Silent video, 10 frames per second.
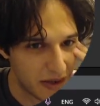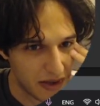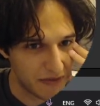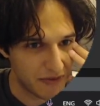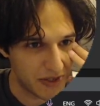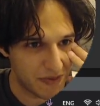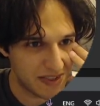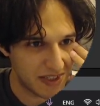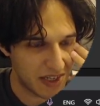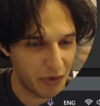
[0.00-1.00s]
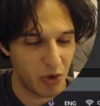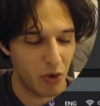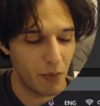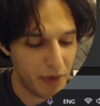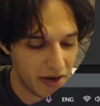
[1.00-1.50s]
But basically, when you
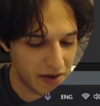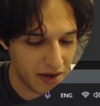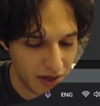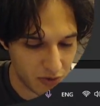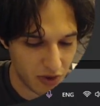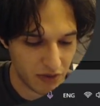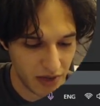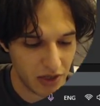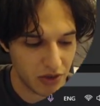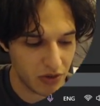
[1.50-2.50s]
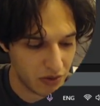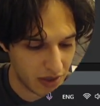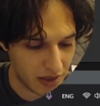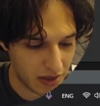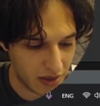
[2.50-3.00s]
compare null to a value,
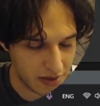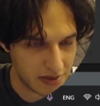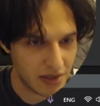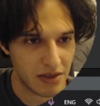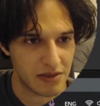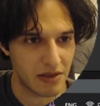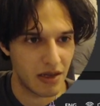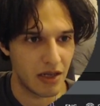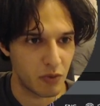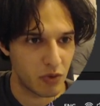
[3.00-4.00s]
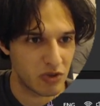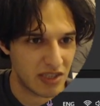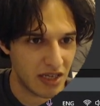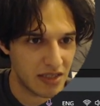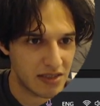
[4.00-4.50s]
the result is null. And when you
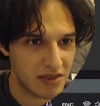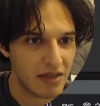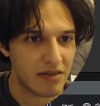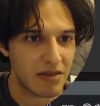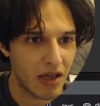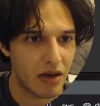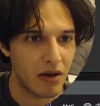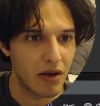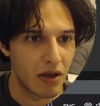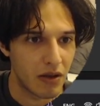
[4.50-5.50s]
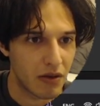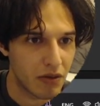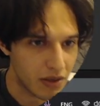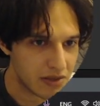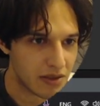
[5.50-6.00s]
say it's not in
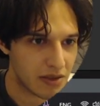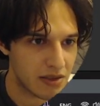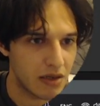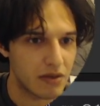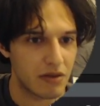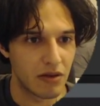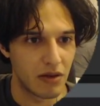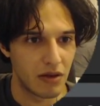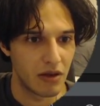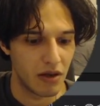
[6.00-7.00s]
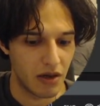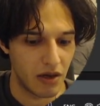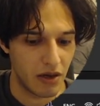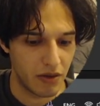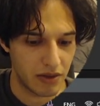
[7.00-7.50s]
this result,
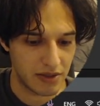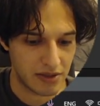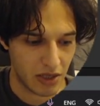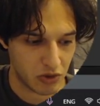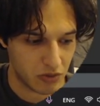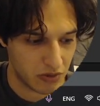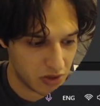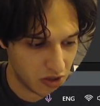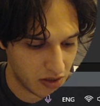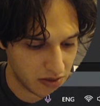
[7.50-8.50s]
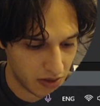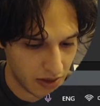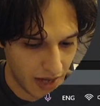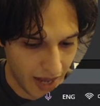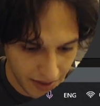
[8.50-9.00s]
the search condition is
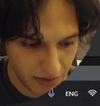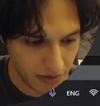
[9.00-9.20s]
an AND,